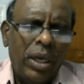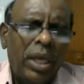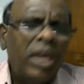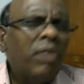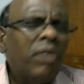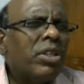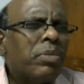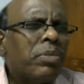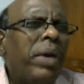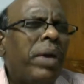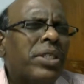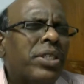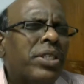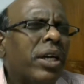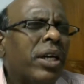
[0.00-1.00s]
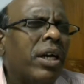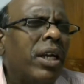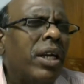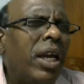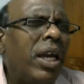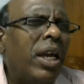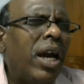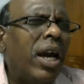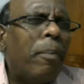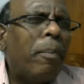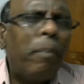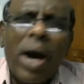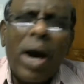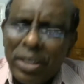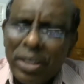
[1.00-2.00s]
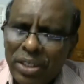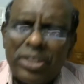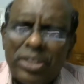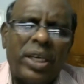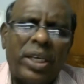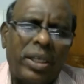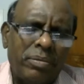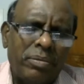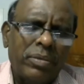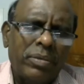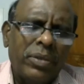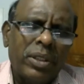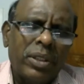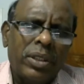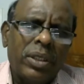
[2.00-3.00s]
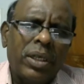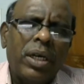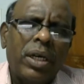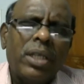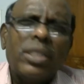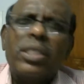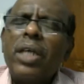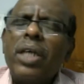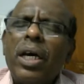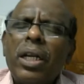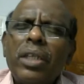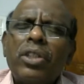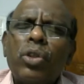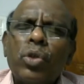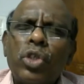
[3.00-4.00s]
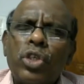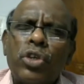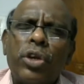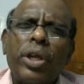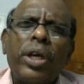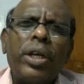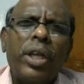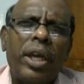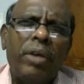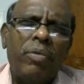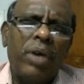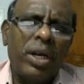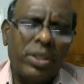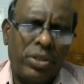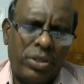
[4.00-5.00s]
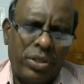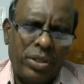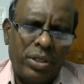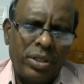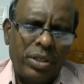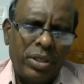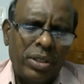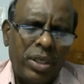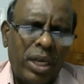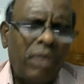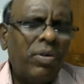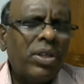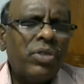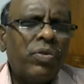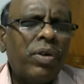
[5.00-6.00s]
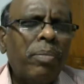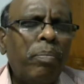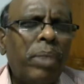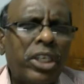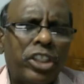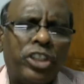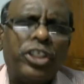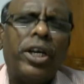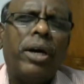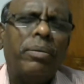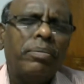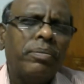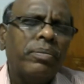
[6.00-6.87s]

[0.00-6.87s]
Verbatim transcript: He was basically a Parsi, Zarathustrian he was. He was from Persia.